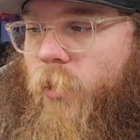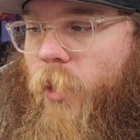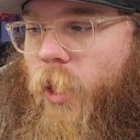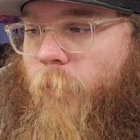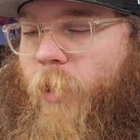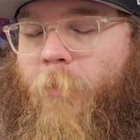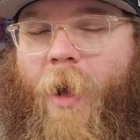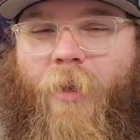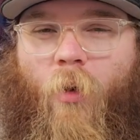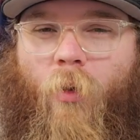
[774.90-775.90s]
They
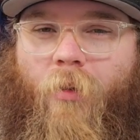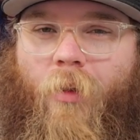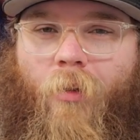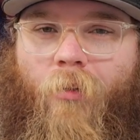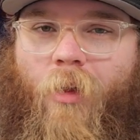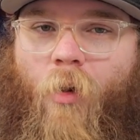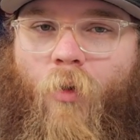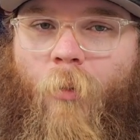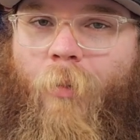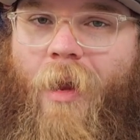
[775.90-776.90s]
might go a little
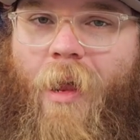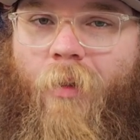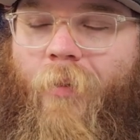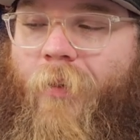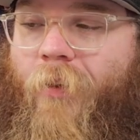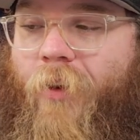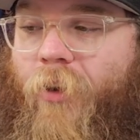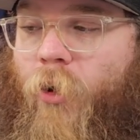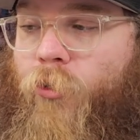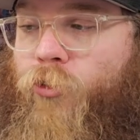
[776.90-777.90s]
lower, but I don't think they're going
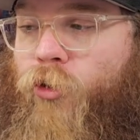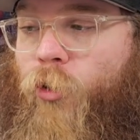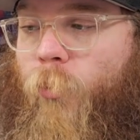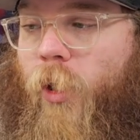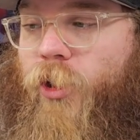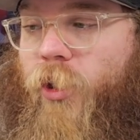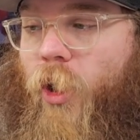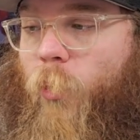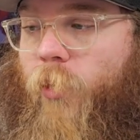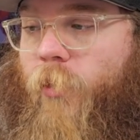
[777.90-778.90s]
to go too much
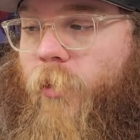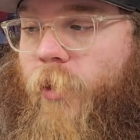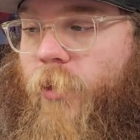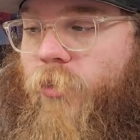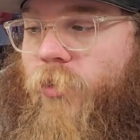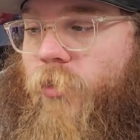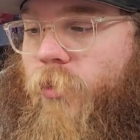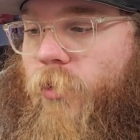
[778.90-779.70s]
lower than this.